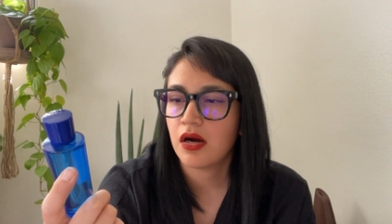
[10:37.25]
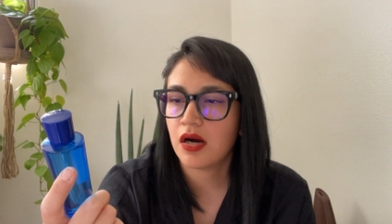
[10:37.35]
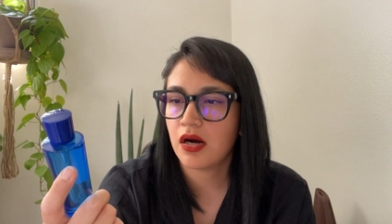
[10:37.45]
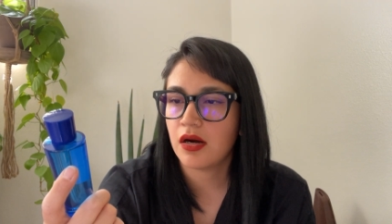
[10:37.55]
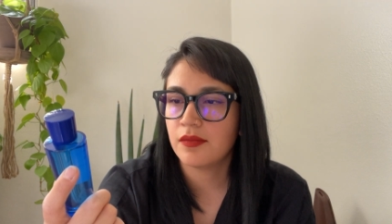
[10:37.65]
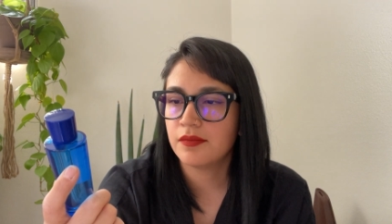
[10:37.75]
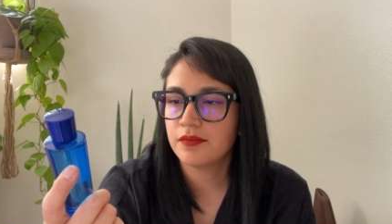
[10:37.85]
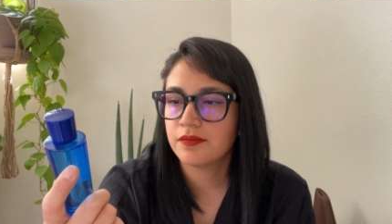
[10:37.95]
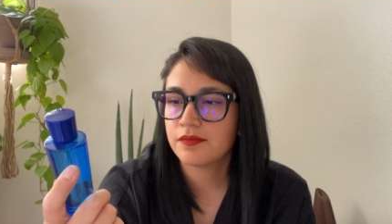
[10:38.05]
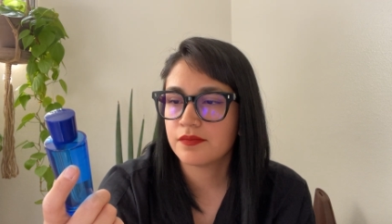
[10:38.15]
I
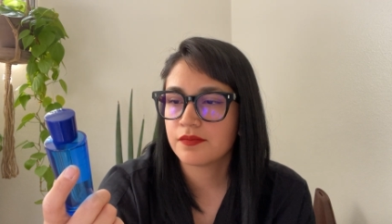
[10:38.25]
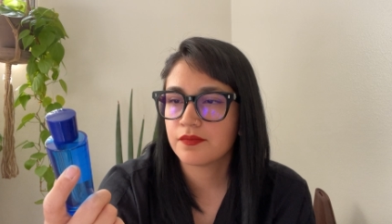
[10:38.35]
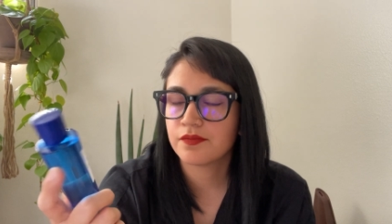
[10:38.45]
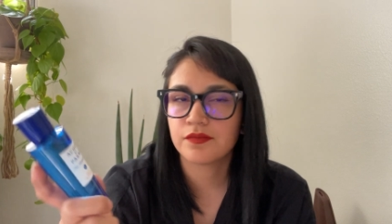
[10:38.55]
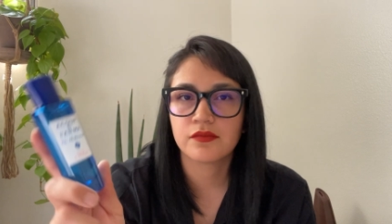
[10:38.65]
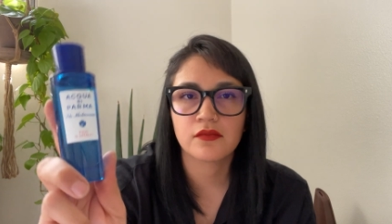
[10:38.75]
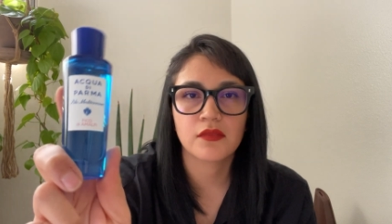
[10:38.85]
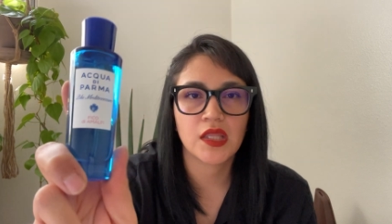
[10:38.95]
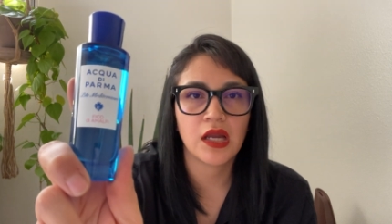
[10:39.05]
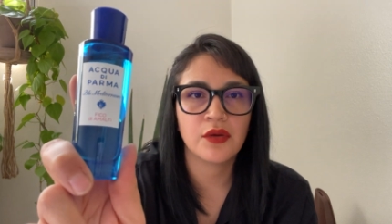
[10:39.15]

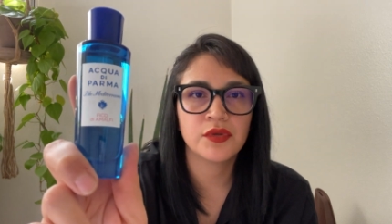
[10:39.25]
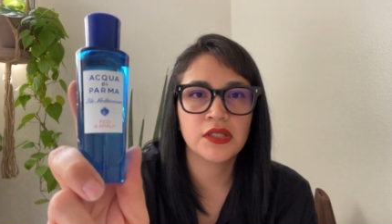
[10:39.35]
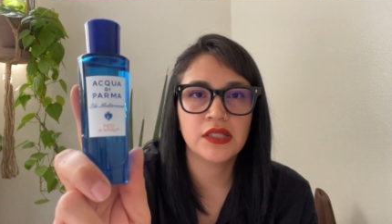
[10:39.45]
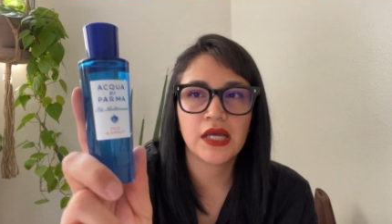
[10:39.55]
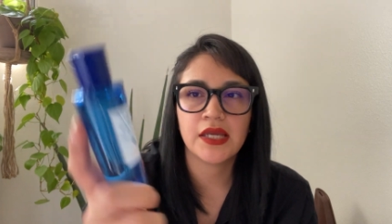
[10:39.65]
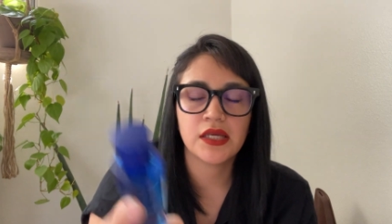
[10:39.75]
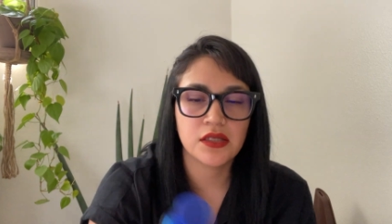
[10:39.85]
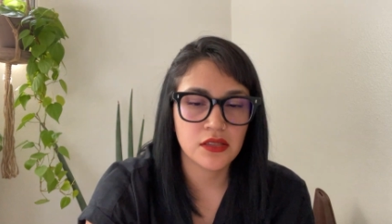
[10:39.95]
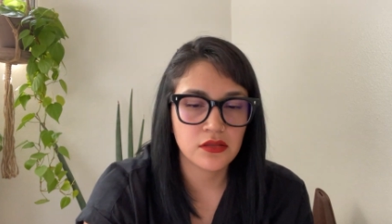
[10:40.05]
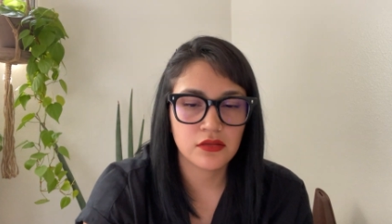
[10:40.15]
really like
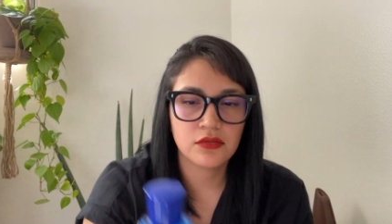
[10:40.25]
it.